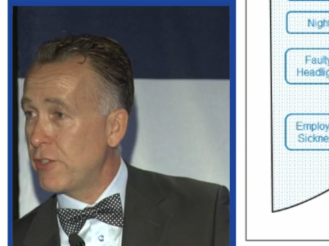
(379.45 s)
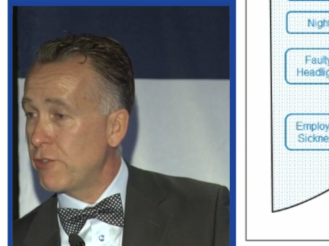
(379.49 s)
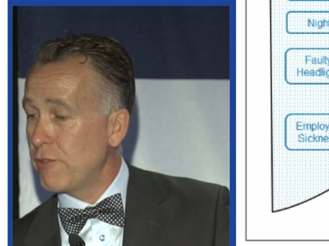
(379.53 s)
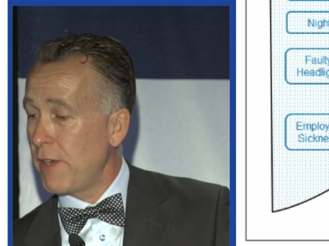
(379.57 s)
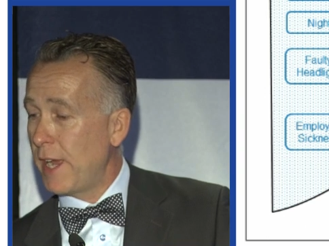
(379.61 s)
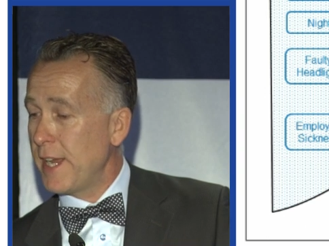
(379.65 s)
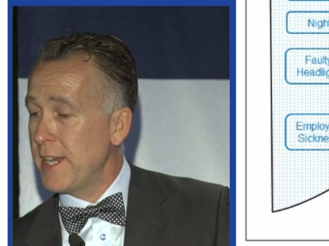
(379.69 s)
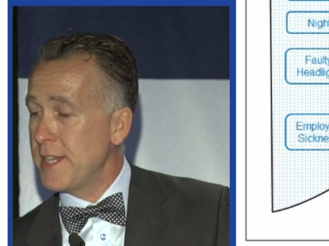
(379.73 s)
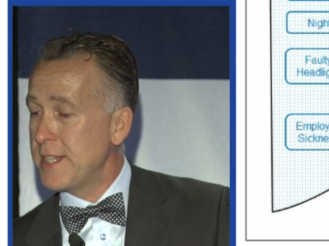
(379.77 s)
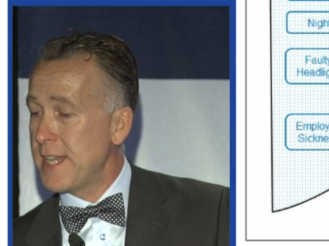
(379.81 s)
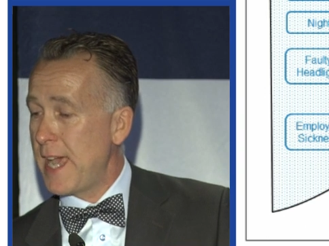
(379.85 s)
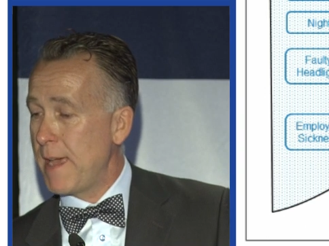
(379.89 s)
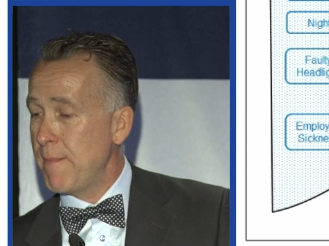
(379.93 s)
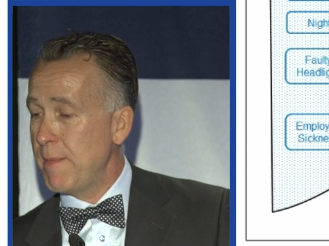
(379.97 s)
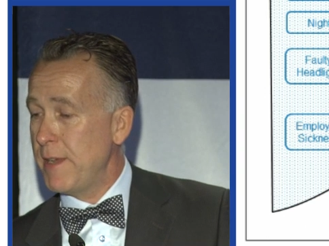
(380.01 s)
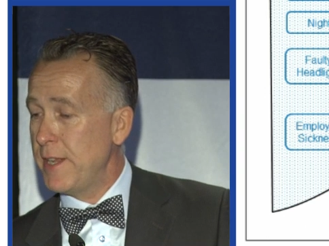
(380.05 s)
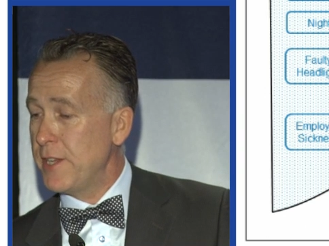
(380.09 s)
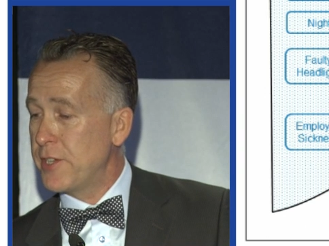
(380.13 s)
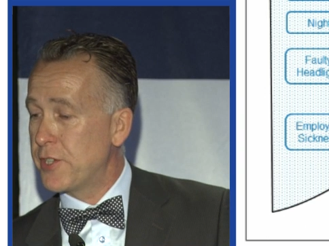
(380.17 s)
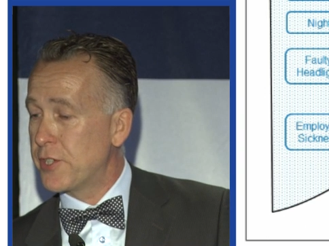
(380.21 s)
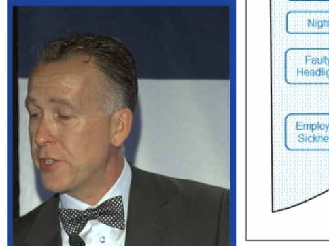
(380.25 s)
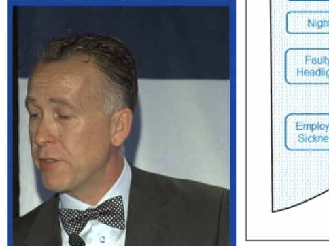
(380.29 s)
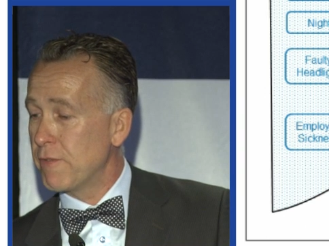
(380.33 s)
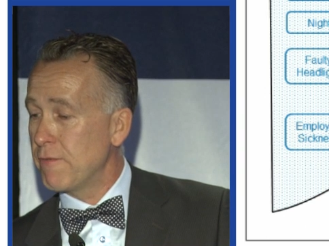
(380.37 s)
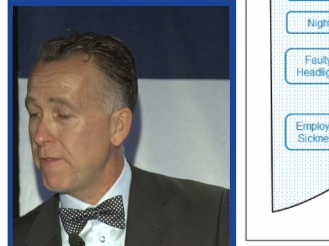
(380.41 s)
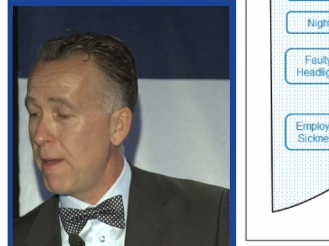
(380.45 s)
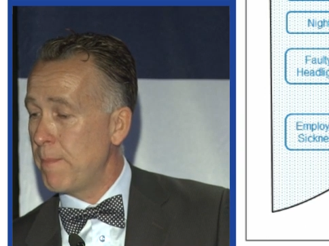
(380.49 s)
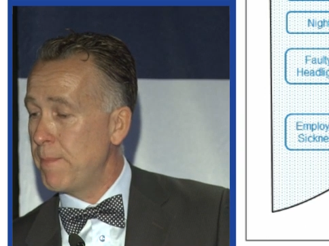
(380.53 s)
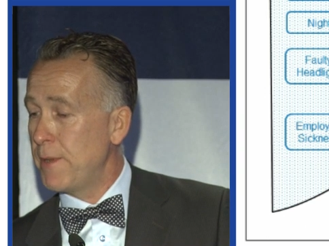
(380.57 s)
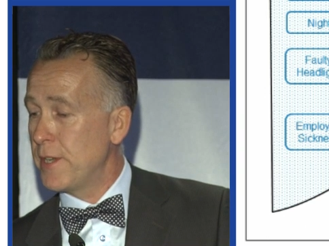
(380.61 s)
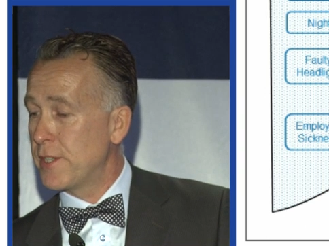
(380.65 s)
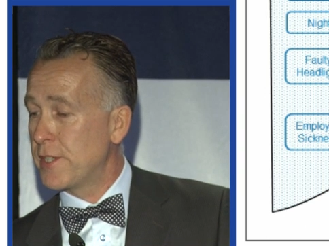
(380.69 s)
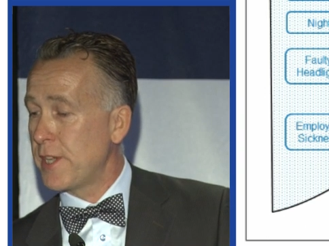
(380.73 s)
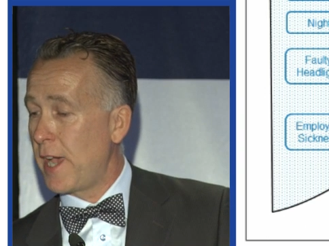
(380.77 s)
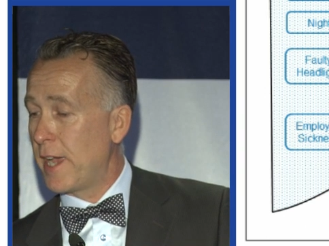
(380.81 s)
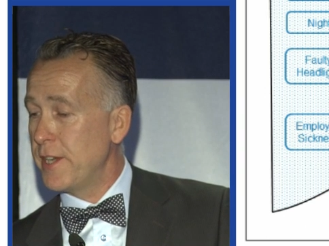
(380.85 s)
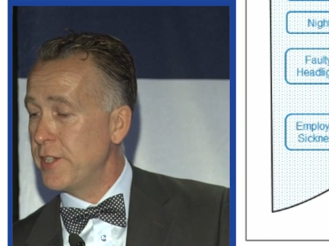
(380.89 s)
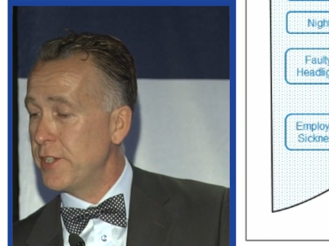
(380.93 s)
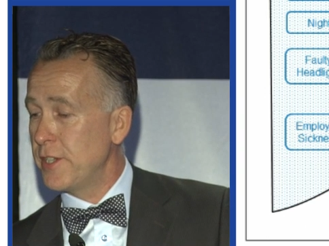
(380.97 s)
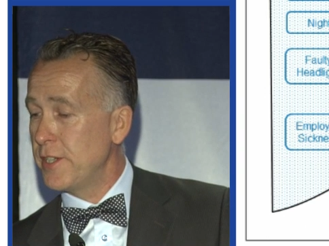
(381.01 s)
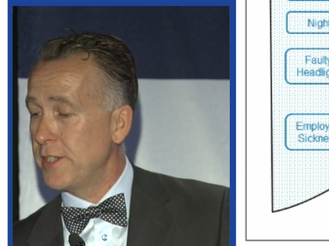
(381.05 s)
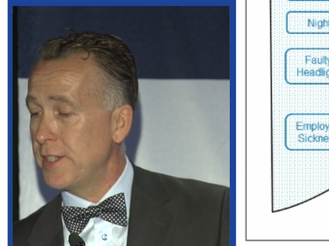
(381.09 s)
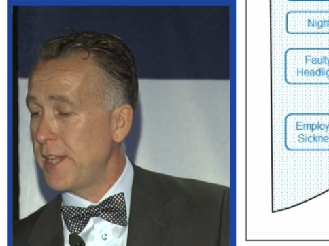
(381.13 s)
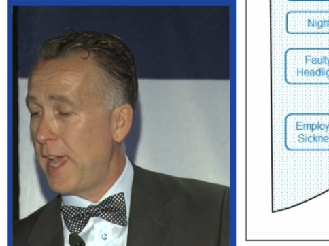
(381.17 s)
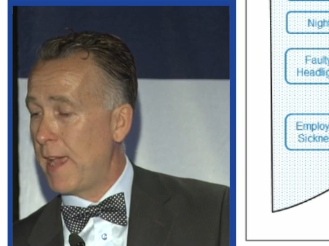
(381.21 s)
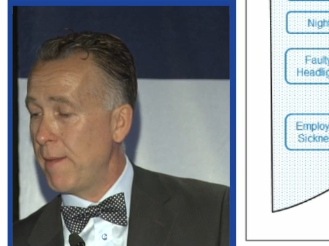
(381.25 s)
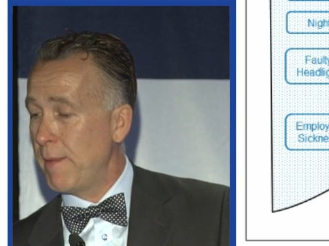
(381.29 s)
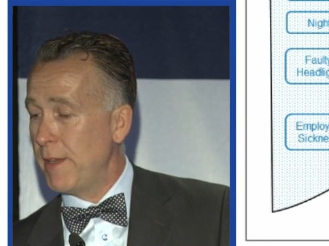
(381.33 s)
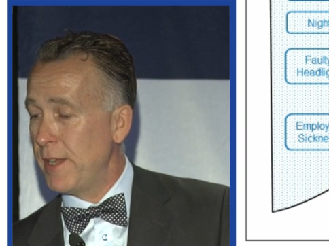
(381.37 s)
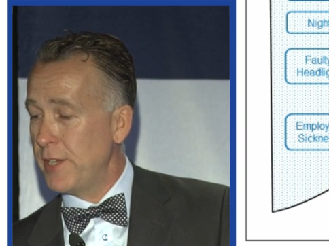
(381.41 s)
train damage, reputation
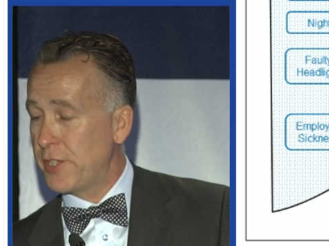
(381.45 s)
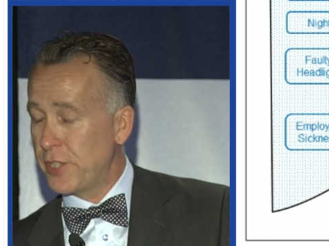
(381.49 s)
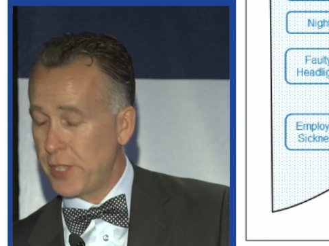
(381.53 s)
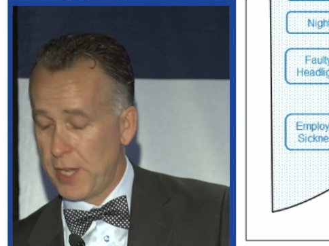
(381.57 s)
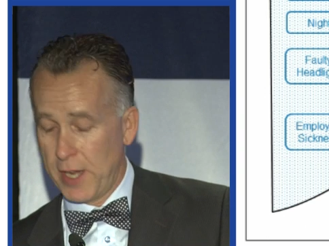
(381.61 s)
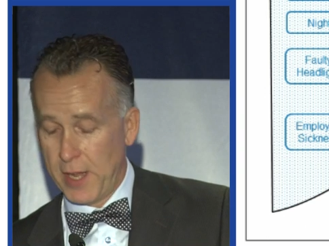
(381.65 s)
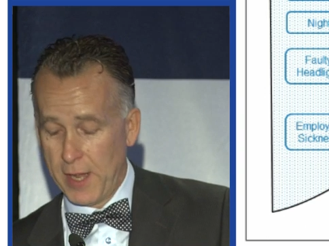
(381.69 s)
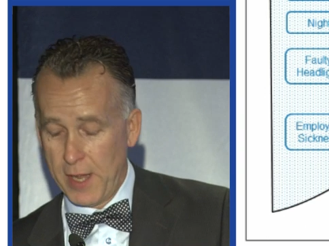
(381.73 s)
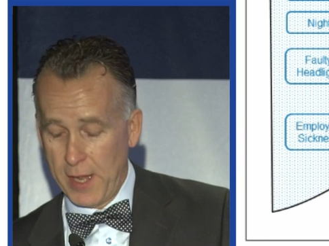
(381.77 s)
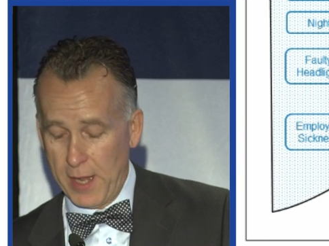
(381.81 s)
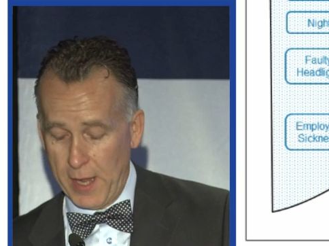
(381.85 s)
damage,